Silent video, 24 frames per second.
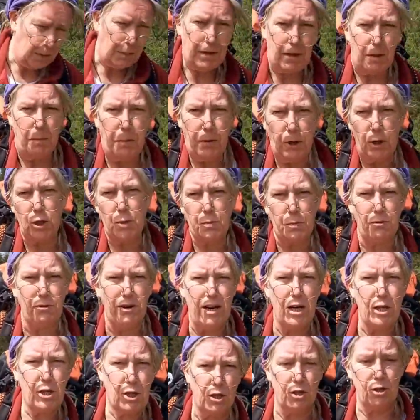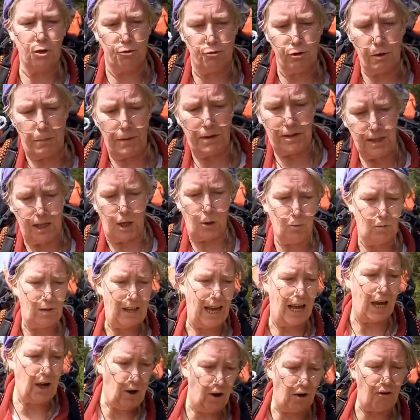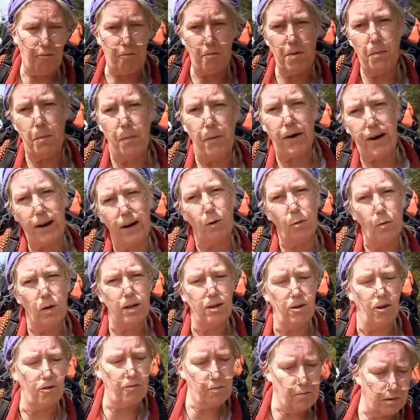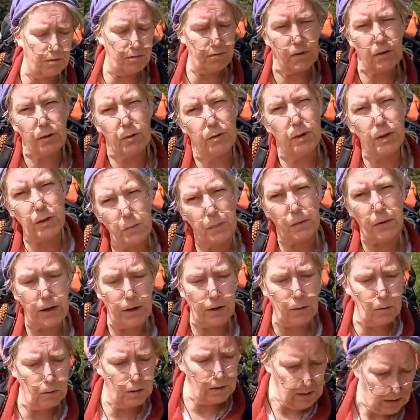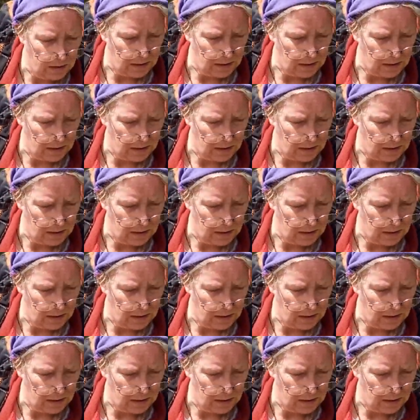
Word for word: bit of perspiration dripping down there off my brow, off my furrowed brow.